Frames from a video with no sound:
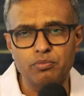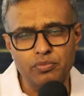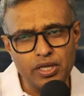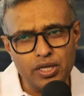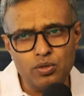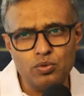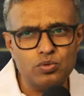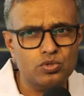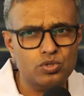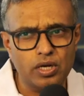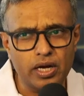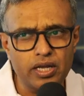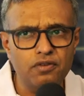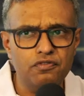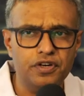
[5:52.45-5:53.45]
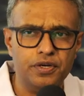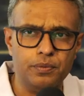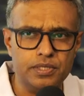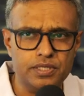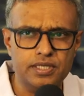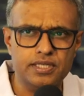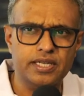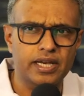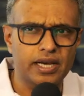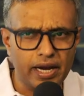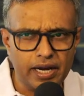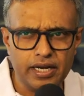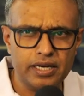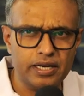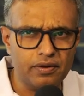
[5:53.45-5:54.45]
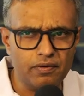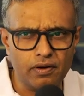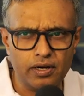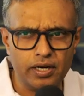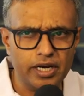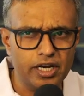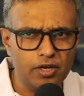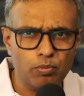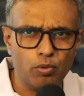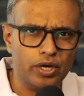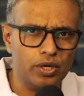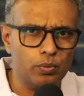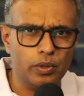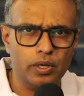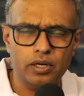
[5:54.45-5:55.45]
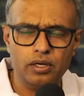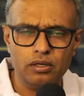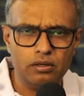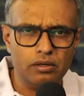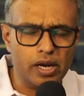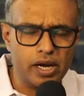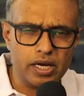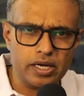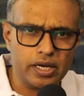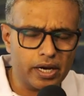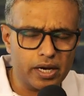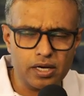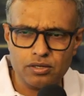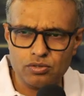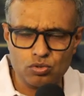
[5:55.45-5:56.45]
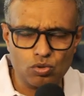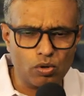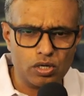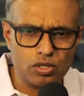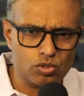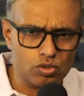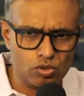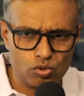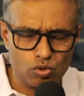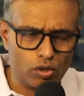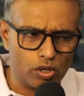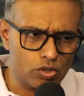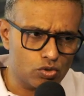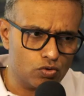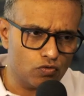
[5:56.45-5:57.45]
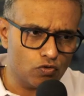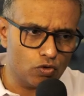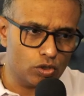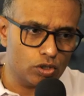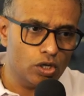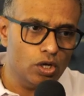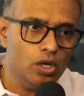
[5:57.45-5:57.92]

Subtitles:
they use higher frequencies, say 91, 90.1, 98, so on and so forth.